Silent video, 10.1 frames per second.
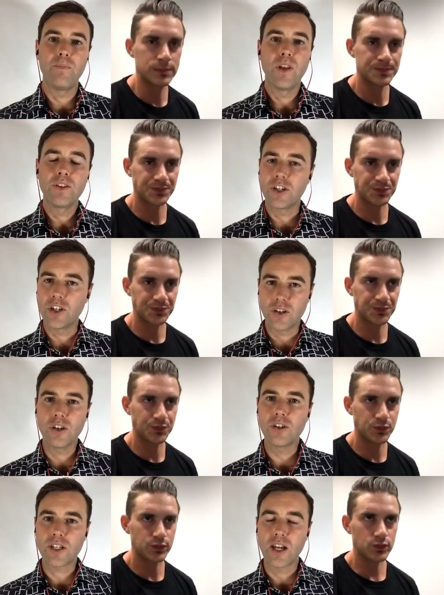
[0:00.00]

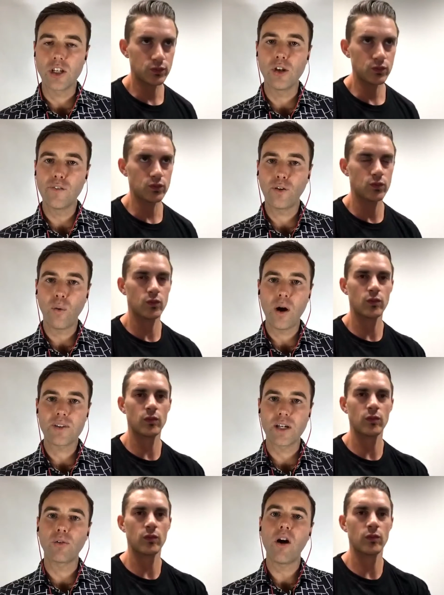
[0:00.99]
Speaker 1: you stayed at uni for a while, is
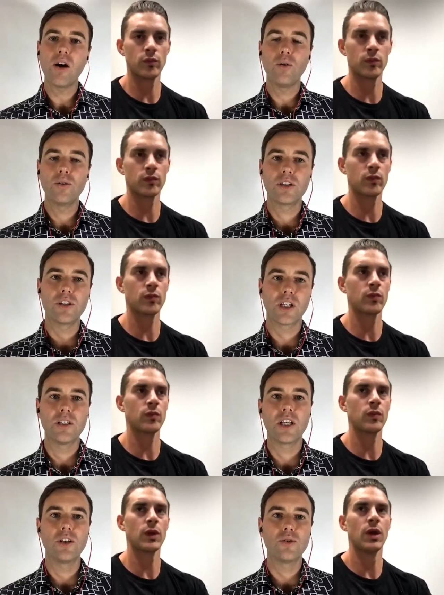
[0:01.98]
that right? Or did you
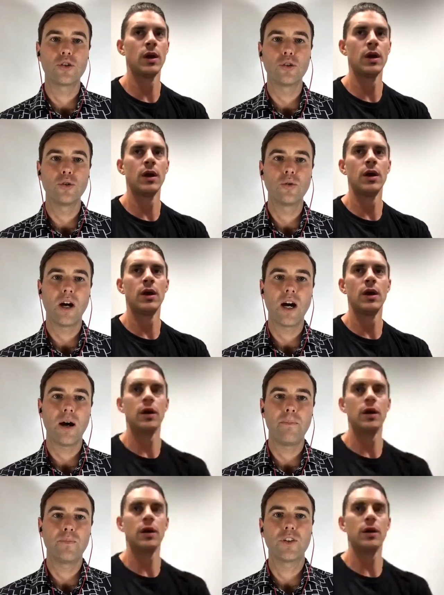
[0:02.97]
continue
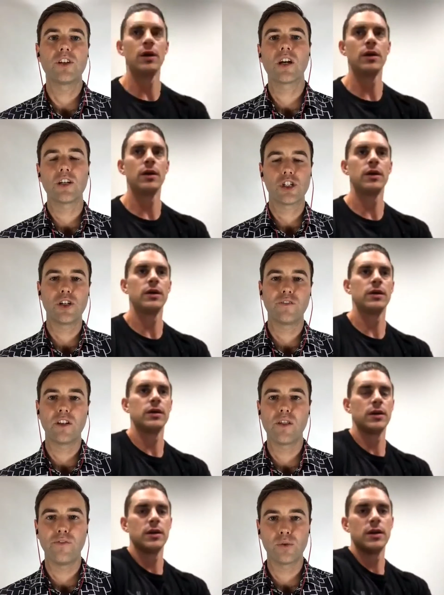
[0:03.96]
to, did you kind of shift
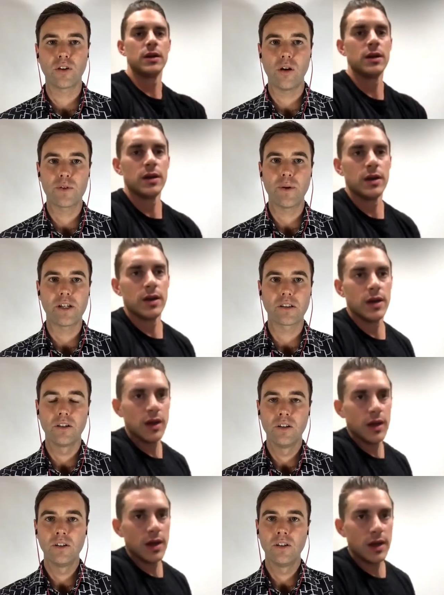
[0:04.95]
into the full-time space?
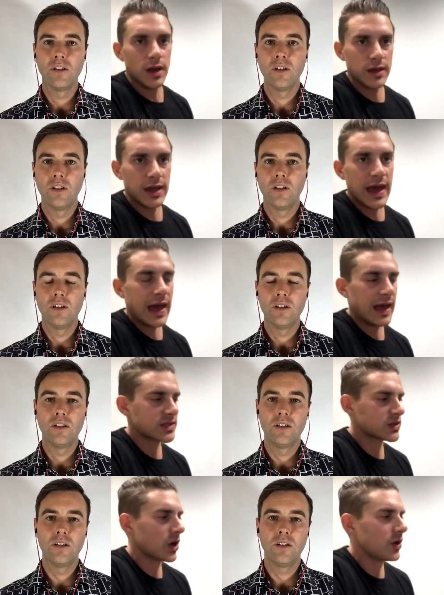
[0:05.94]
Speaker 2: Yeah,
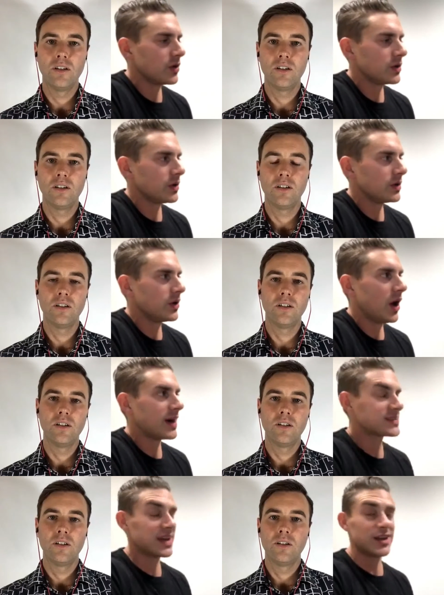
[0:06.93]
so... No, I
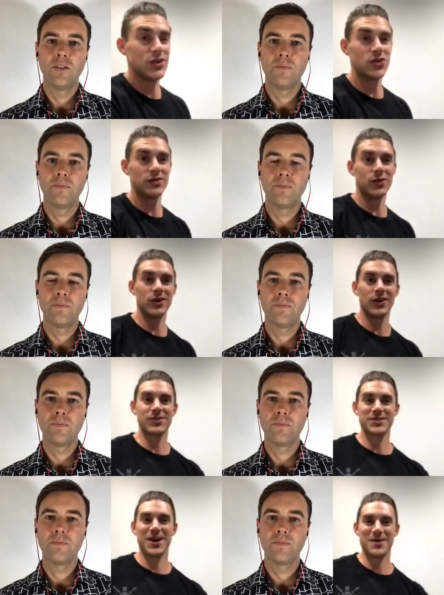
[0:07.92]
stayed at uni for a long
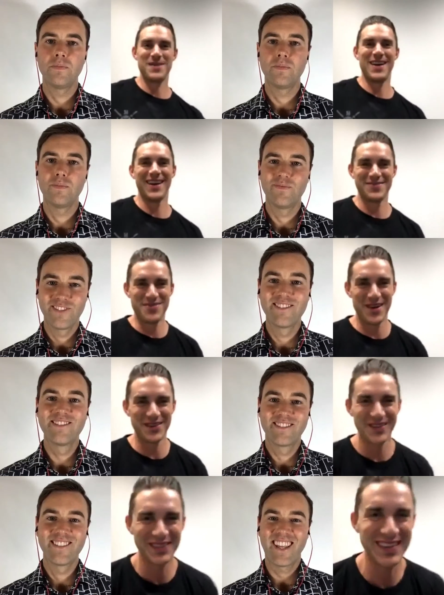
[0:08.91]
time.
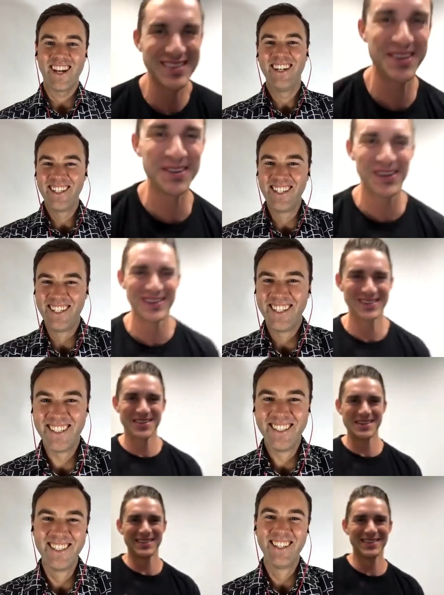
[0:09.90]
Probably
Speaker 1: too long.
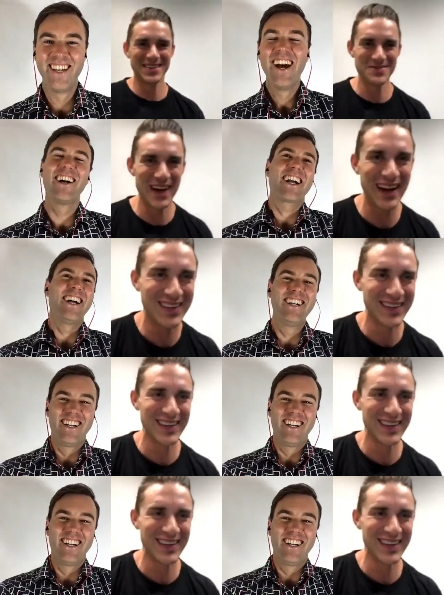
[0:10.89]
Looking back,